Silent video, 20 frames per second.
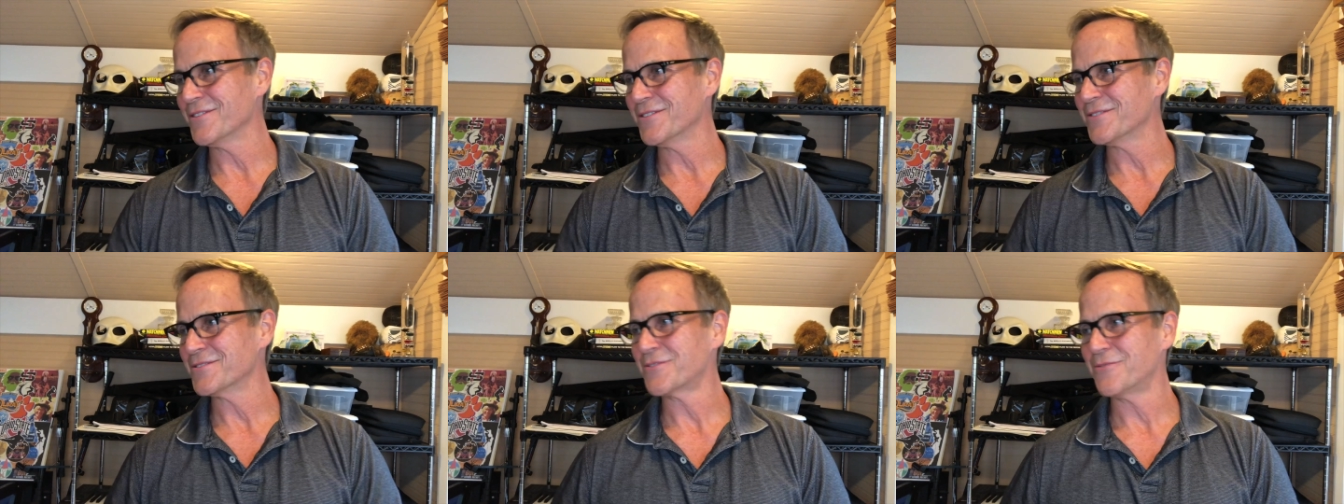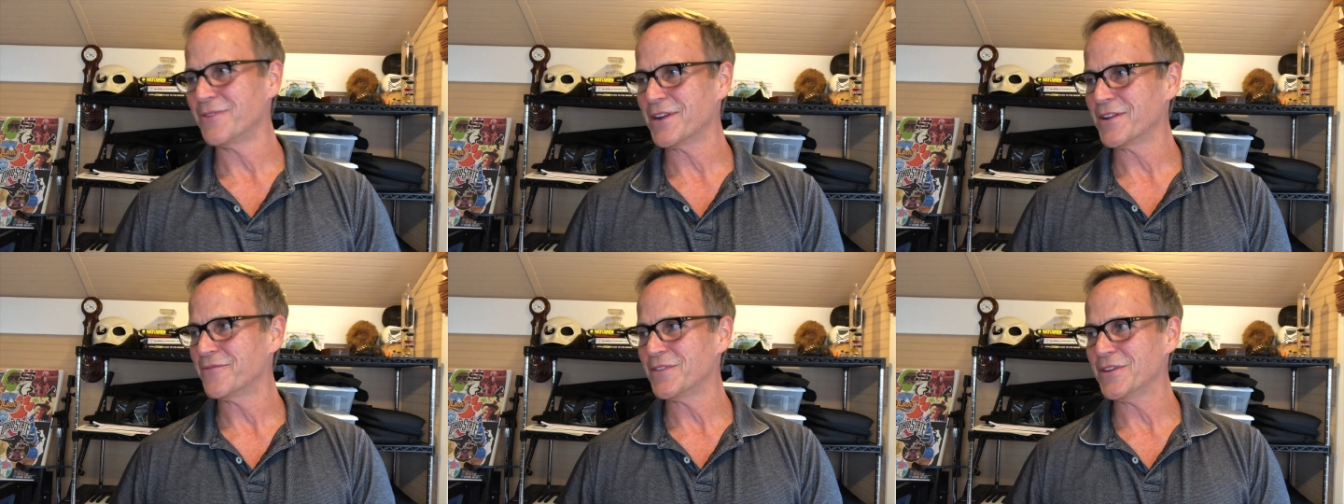There's
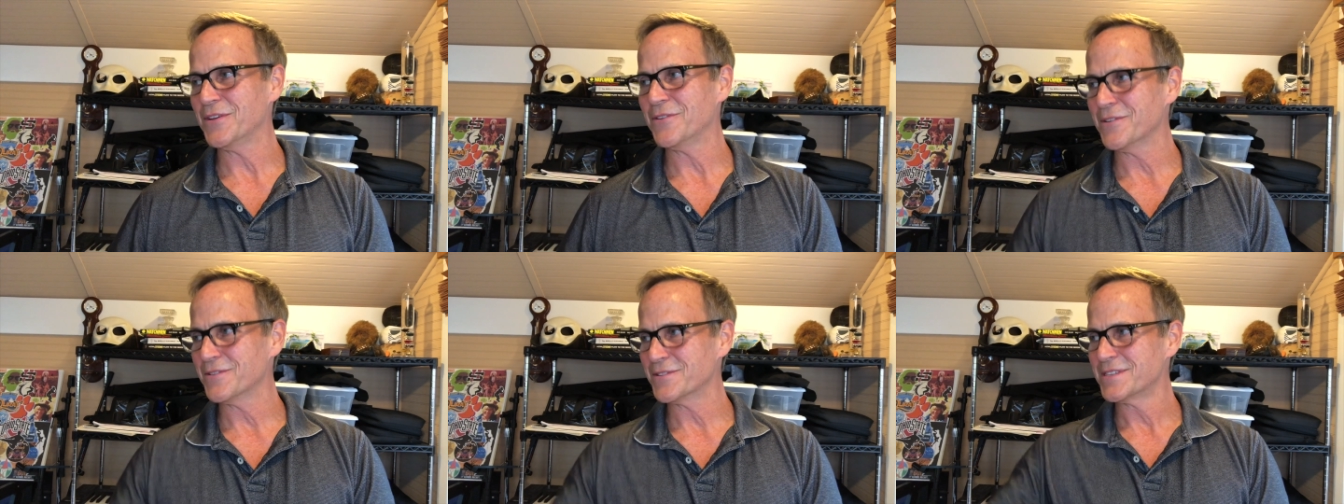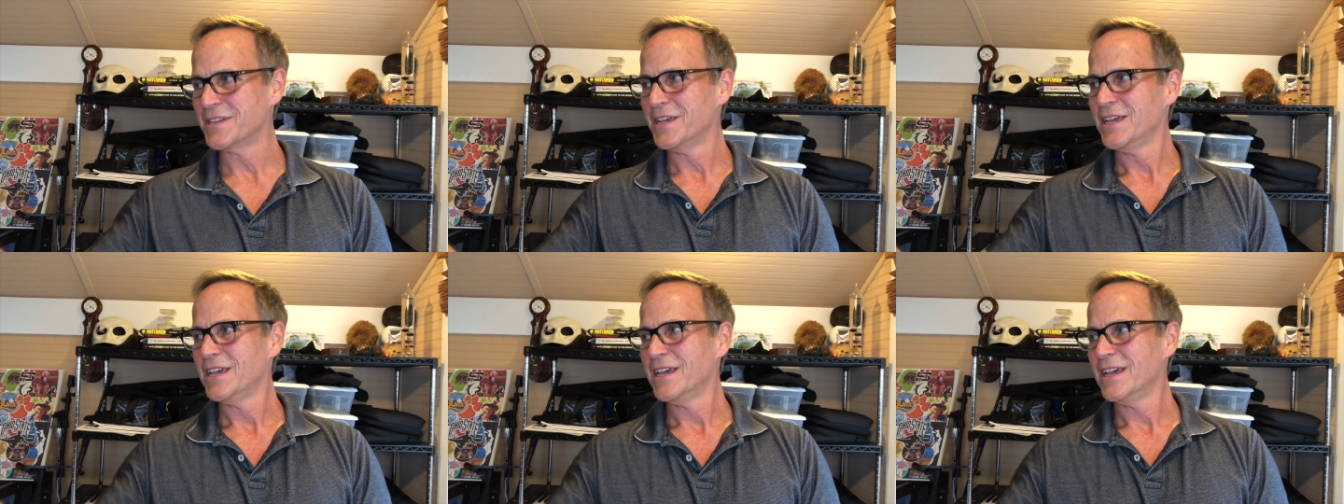quite a few. There's
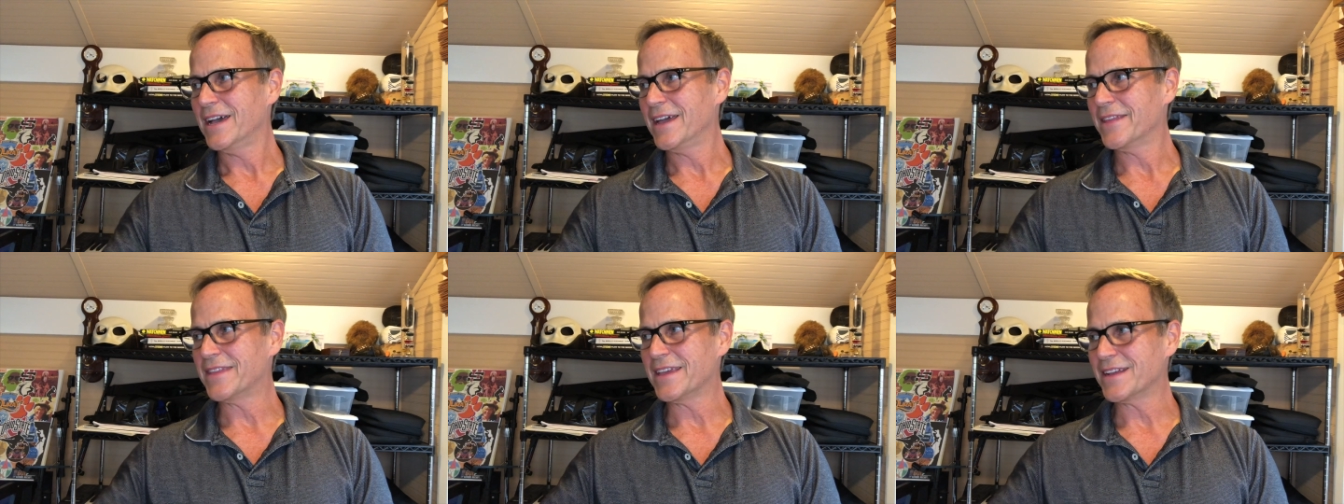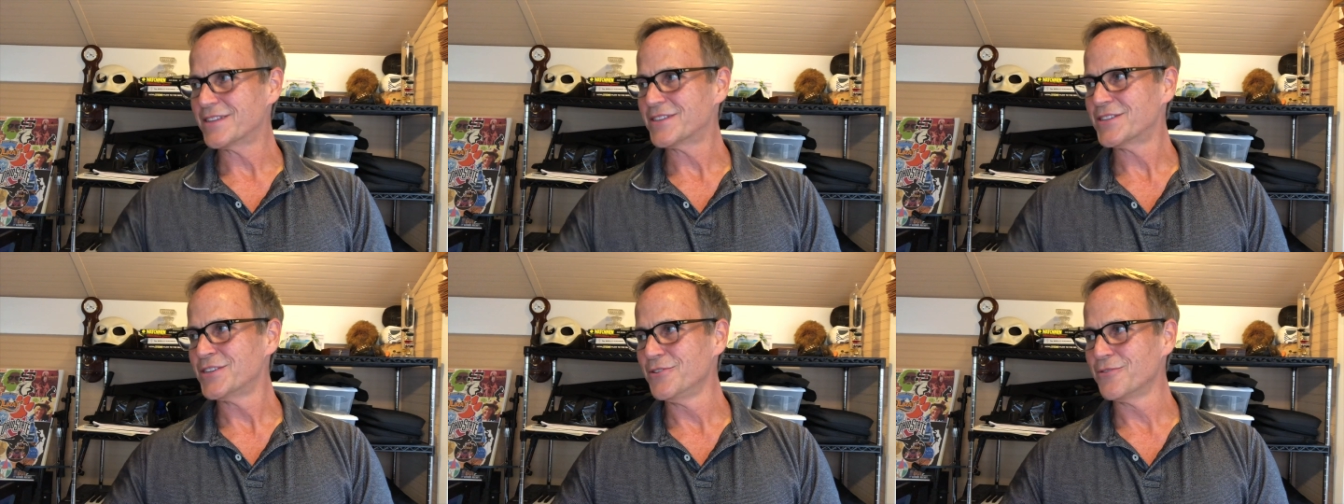I
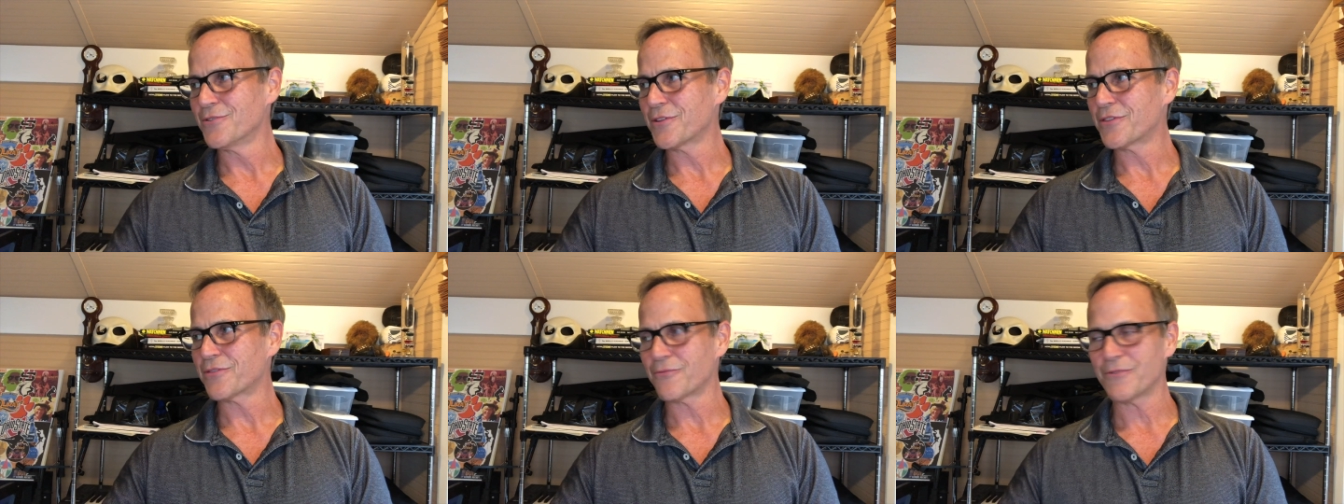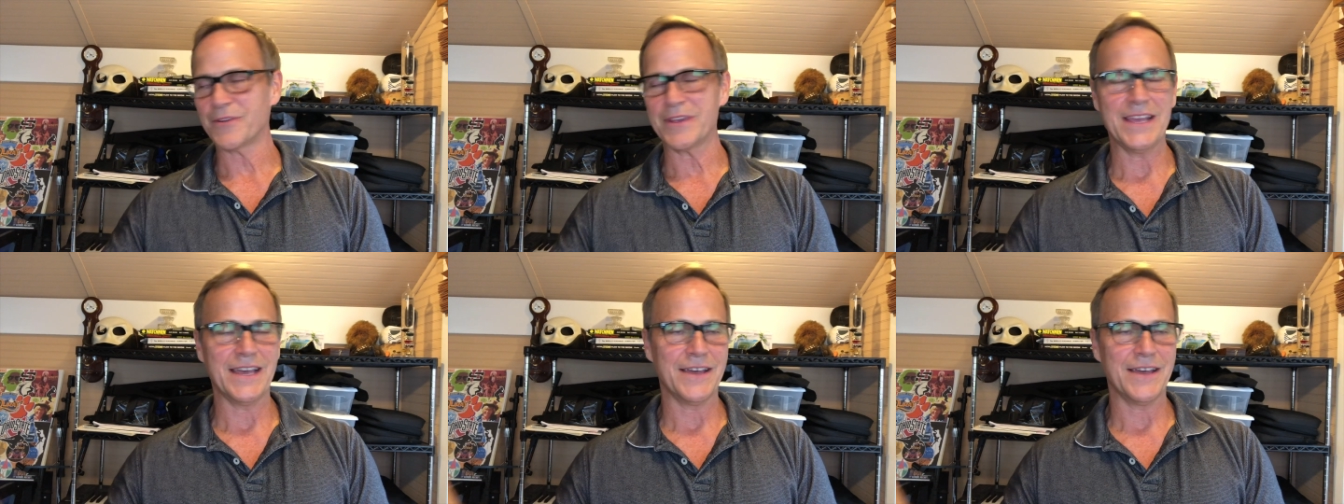think two or three